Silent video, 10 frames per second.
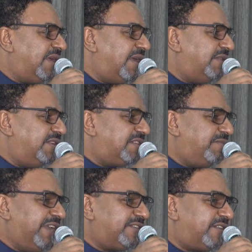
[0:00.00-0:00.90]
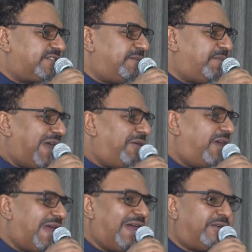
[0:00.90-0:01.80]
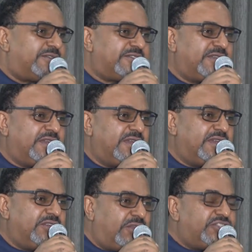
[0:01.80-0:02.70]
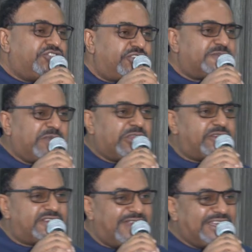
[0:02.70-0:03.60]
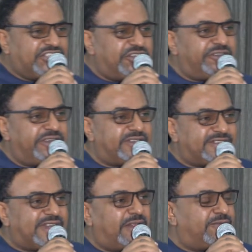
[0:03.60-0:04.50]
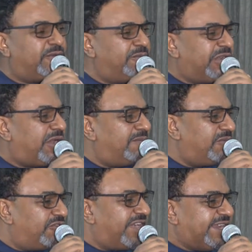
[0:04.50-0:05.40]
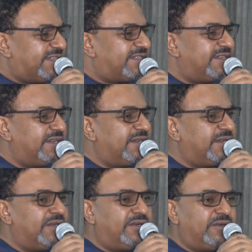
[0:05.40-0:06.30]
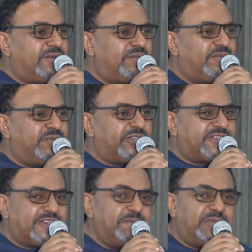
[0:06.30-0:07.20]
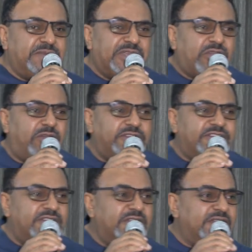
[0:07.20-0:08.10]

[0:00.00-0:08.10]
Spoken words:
And this makes us a powerhouse, not just because Nigeria itself will become great, but simply because